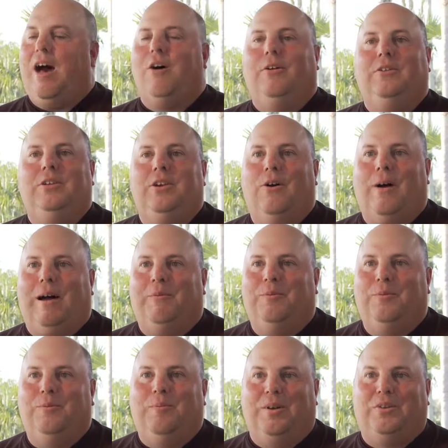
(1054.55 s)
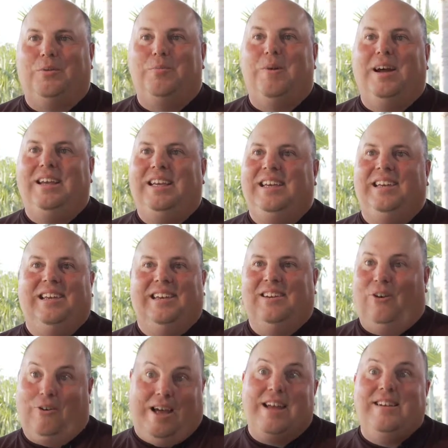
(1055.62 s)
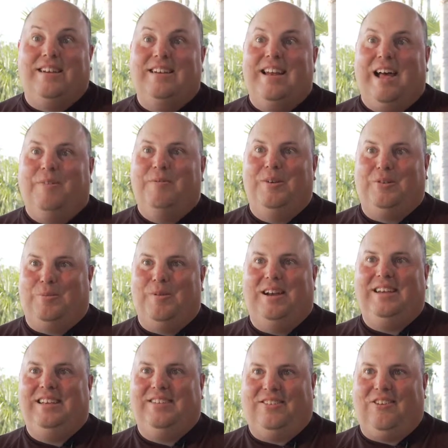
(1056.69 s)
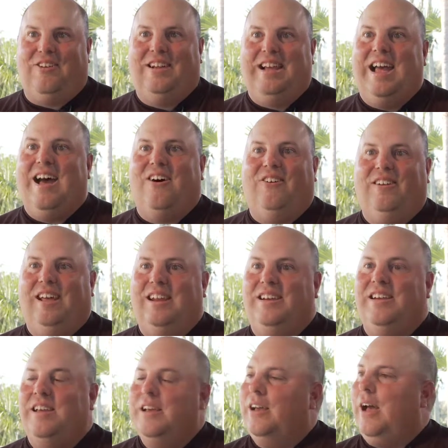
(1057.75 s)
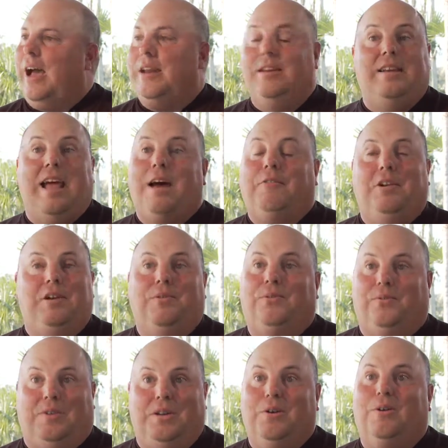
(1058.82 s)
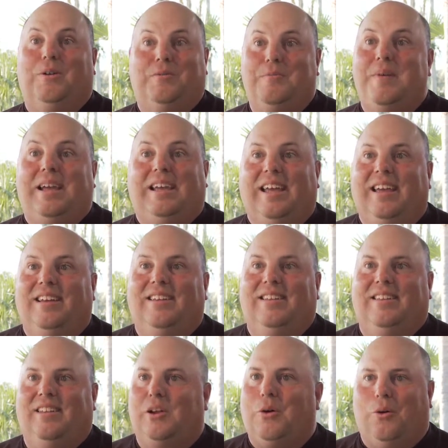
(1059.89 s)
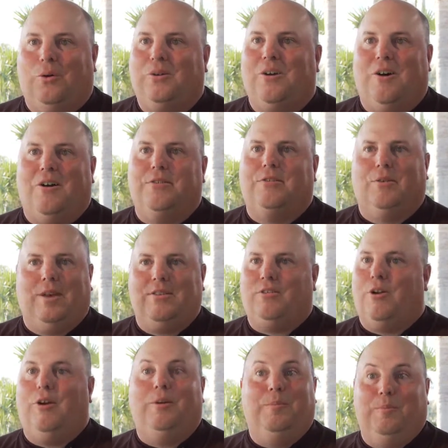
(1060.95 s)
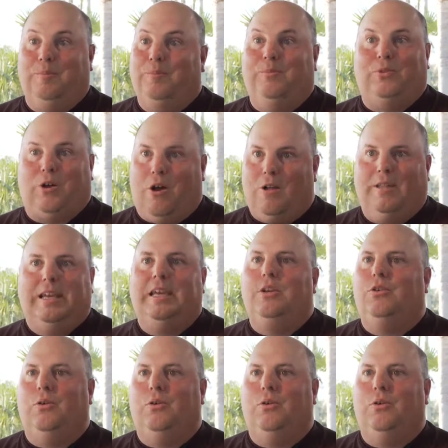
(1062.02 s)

out and you don't have much money, or I didn't have much money starting out, and I didn't have any fear of making the cold calls, so I started calling